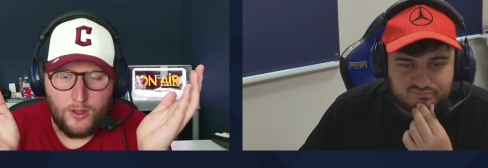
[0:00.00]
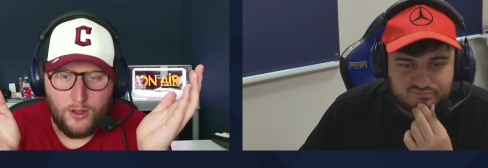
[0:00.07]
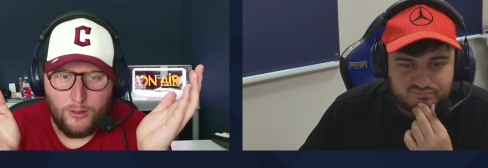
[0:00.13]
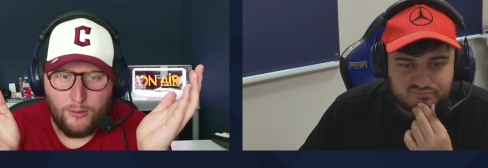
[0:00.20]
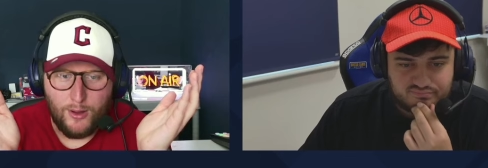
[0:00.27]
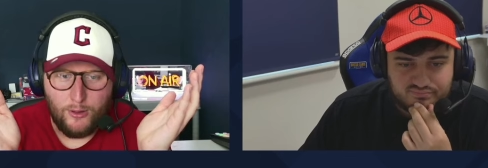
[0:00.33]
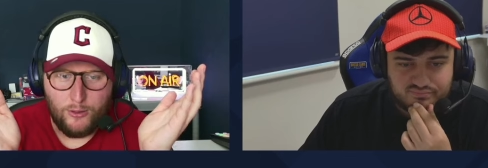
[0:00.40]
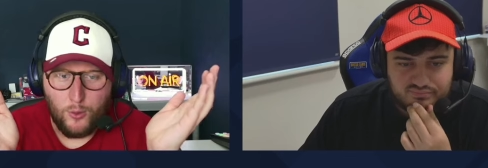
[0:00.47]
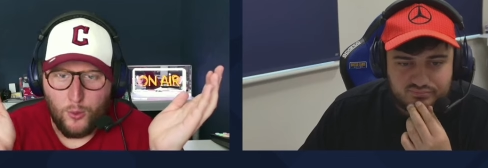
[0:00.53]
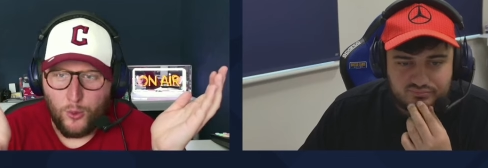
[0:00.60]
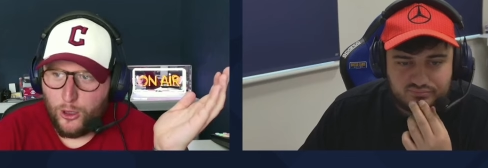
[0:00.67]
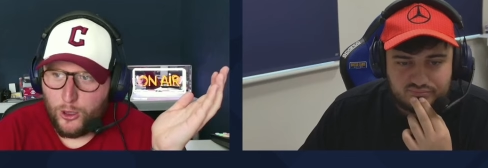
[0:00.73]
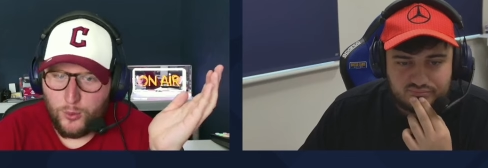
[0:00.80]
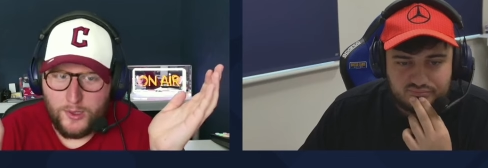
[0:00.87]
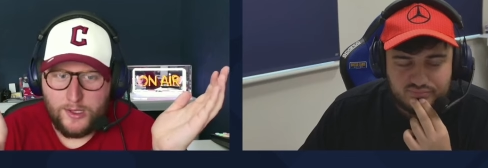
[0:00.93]
Speaker 1: around the
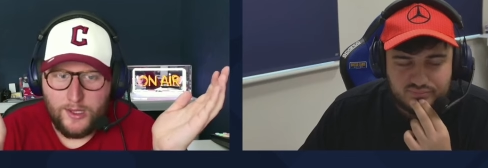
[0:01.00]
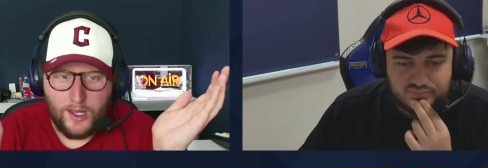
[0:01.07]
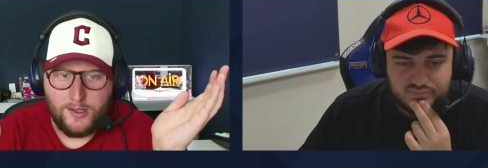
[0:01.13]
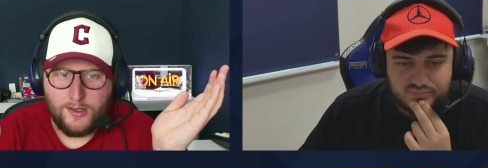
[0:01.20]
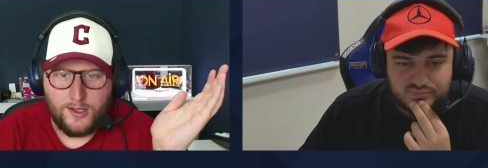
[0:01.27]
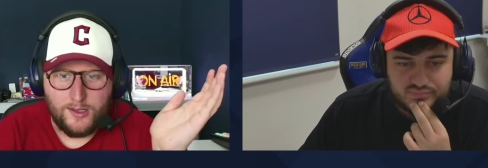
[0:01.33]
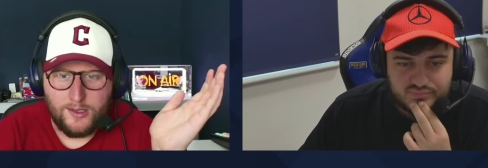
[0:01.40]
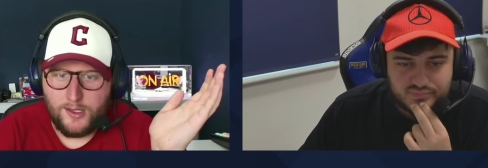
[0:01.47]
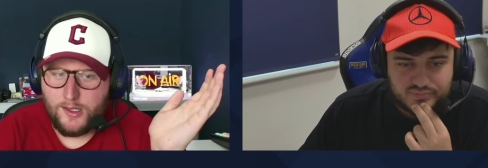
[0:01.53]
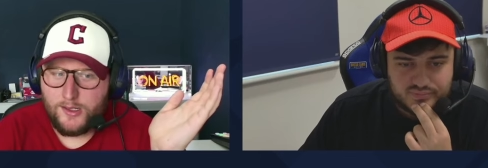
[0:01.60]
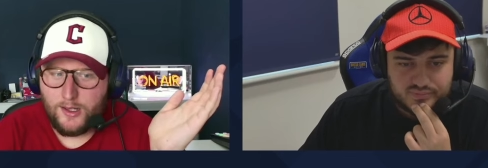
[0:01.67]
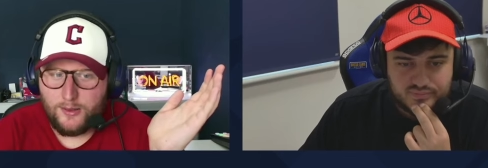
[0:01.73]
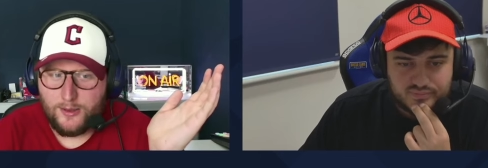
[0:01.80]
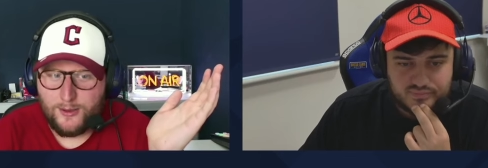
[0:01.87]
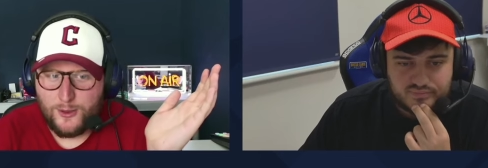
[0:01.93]
world with a test at a city
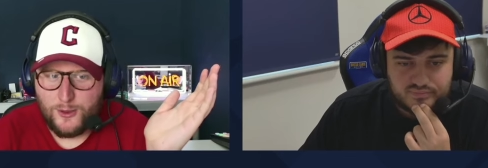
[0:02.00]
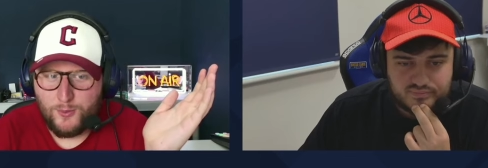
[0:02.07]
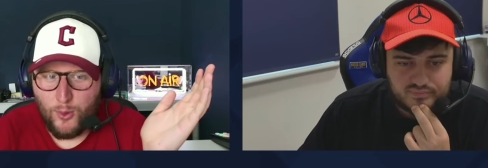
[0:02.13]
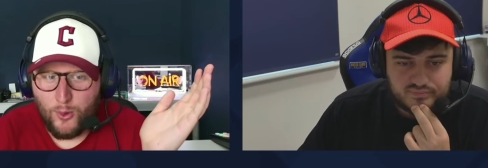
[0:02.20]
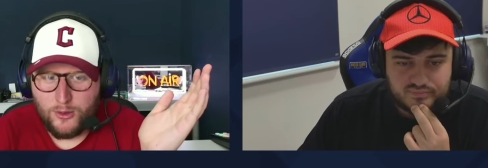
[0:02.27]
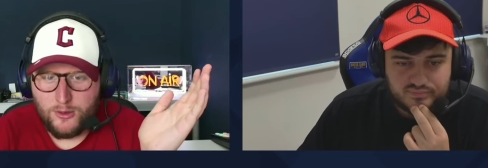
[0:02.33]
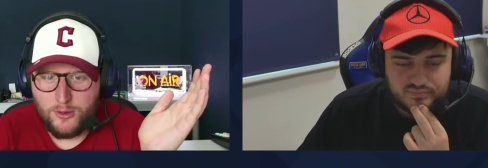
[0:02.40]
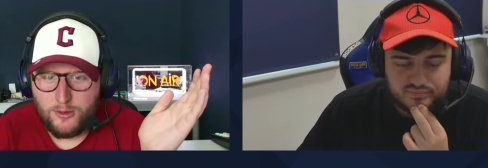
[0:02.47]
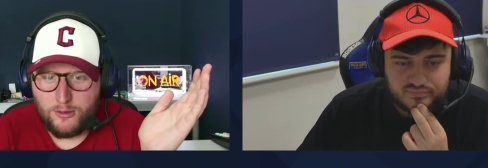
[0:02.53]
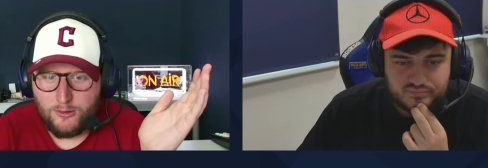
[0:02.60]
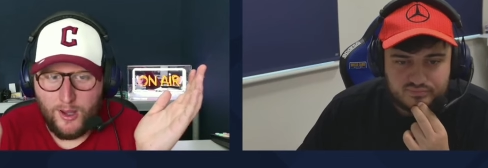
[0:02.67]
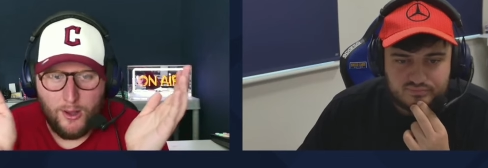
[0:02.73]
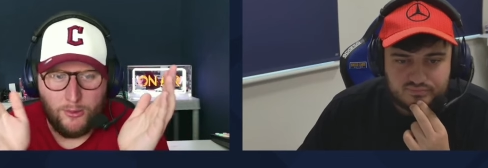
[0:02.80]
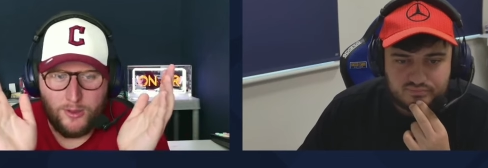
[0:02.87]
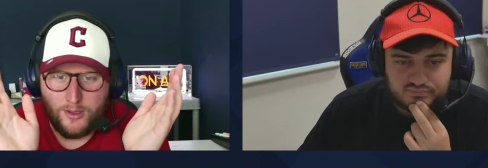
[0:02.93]
center sports
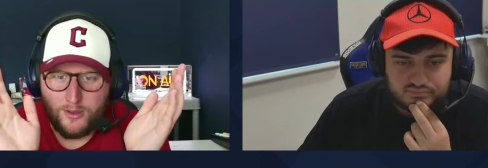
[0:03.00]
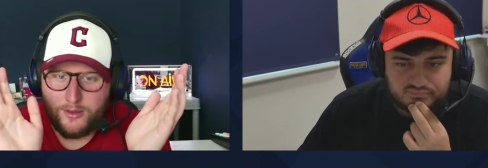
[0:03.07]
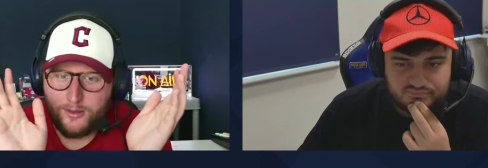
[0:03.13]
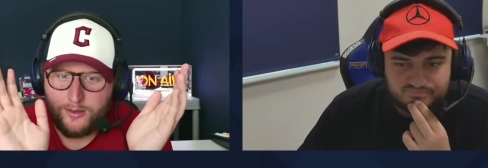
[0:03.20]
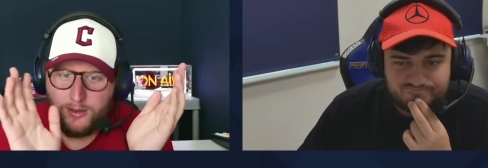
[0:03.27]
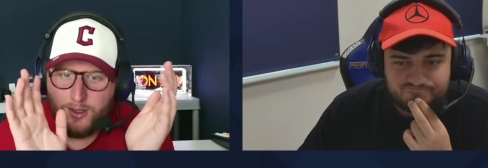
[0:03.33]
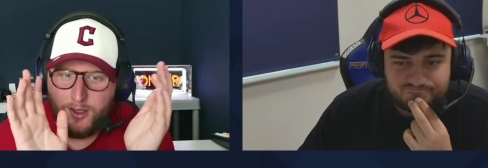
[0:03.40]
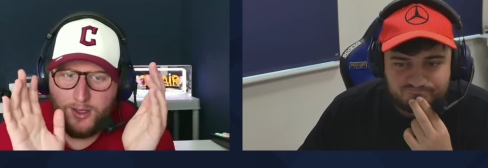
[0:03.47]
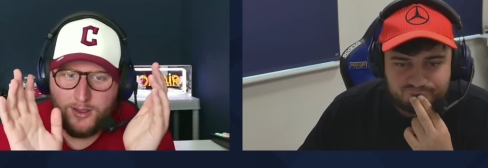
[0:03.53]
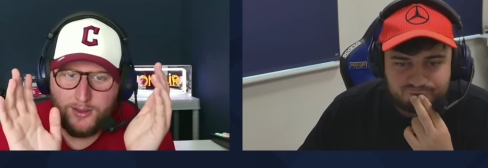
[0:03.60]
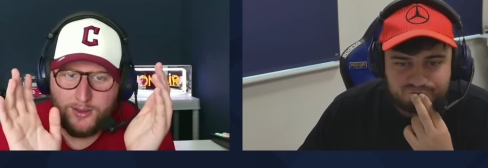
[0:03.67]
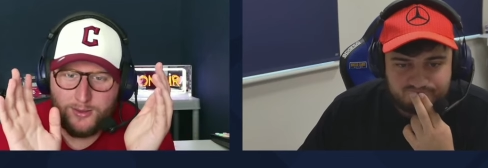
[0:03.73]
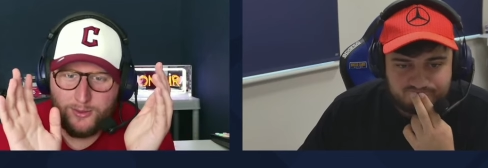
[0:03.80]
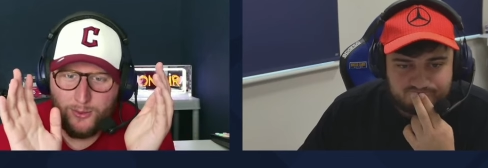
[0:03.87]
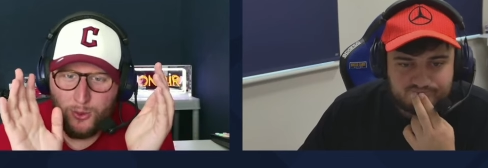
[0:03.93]
ground is
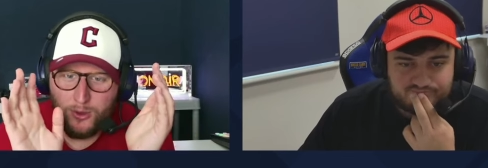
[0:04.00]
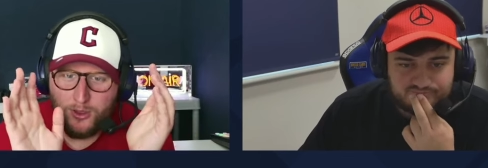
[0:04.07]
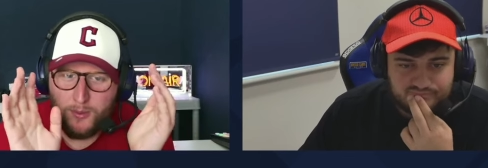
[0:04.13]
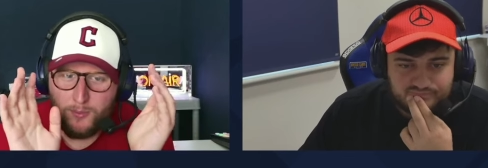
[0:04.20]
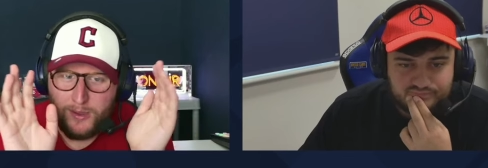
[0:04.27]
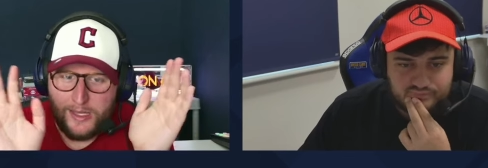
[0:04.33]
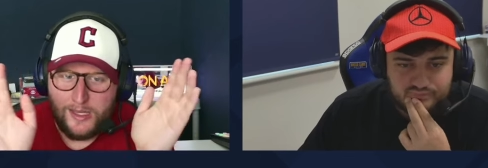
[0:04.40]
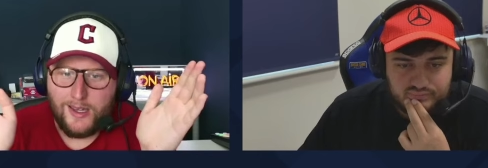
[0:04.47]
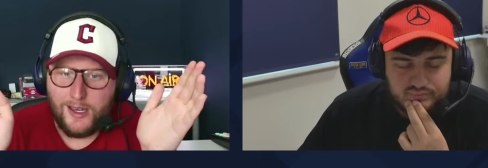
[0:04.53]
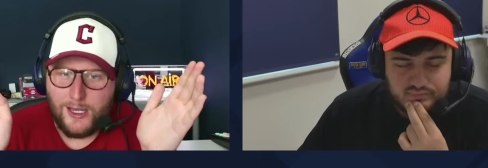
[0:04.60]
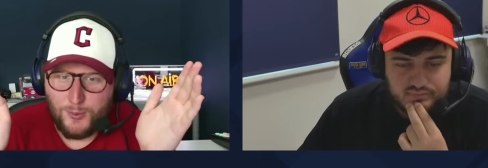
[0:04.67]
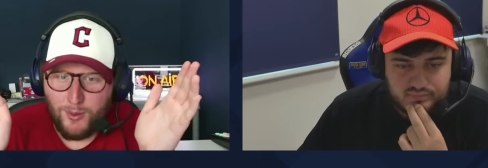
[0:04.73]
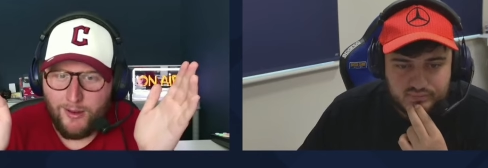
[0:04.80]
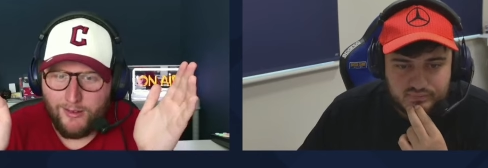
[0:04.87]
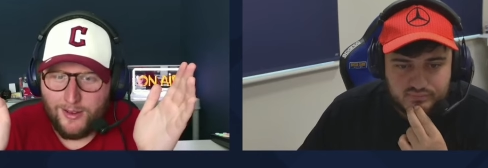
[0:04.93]
is one of the peak
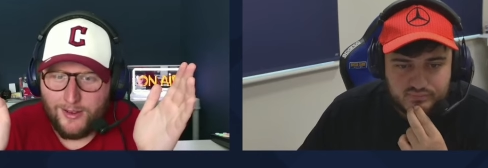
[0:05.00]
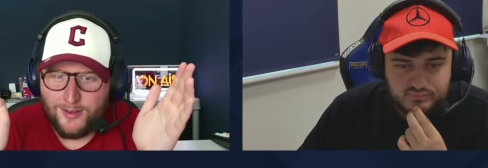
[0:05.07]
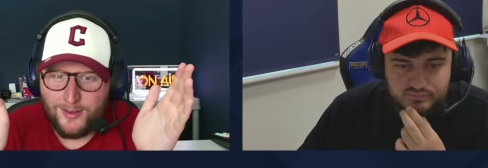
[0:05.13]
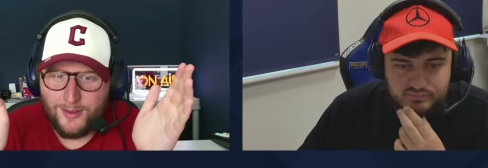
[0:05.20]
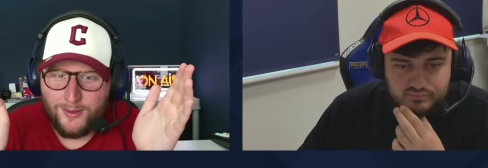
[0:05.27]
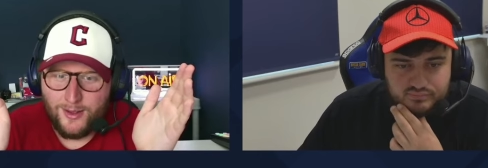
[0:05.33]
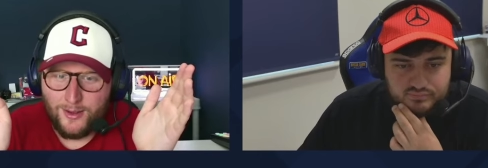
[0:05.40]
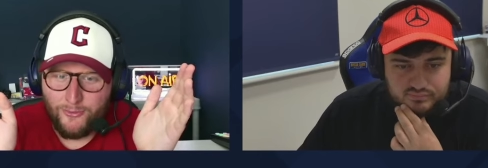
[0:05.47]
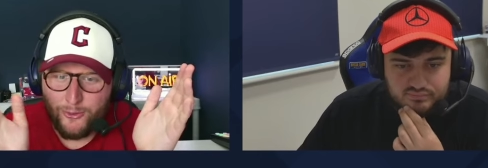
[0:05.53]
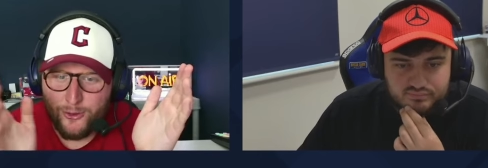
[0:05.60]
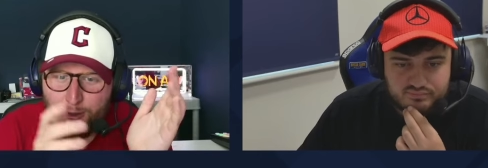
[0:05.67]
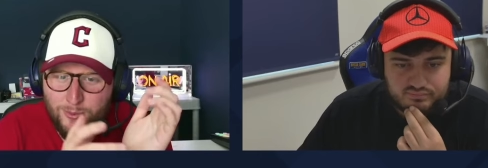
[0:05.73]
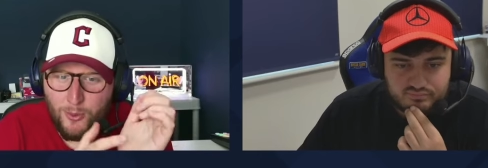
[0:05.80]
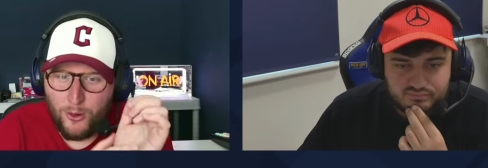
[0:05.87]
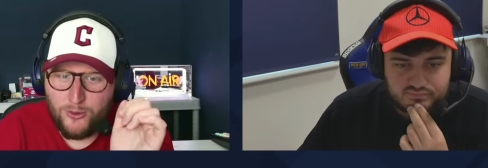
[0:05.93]
experiences uh, for a
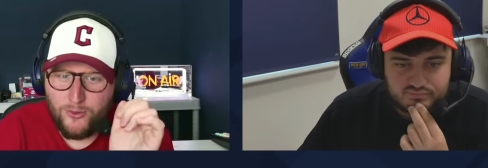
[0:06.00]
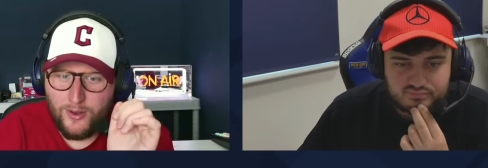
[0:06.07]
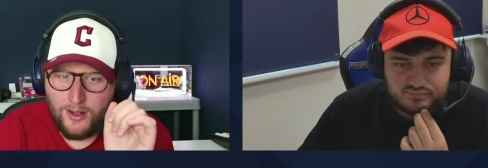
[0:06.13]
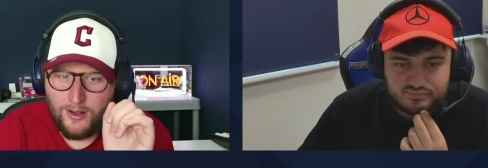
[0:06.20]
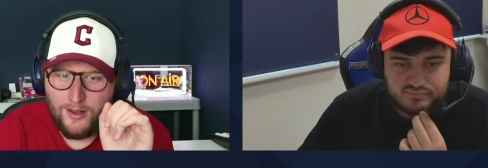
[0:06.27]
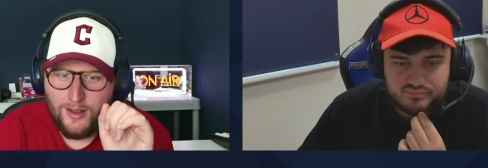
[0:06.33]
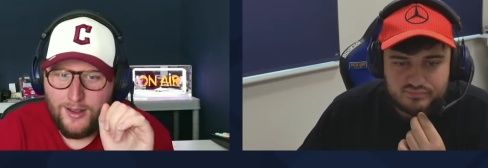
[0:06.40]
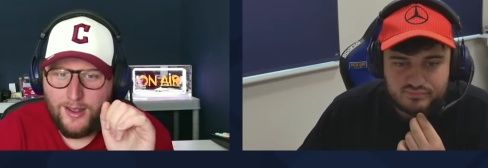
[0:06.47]
sports fan.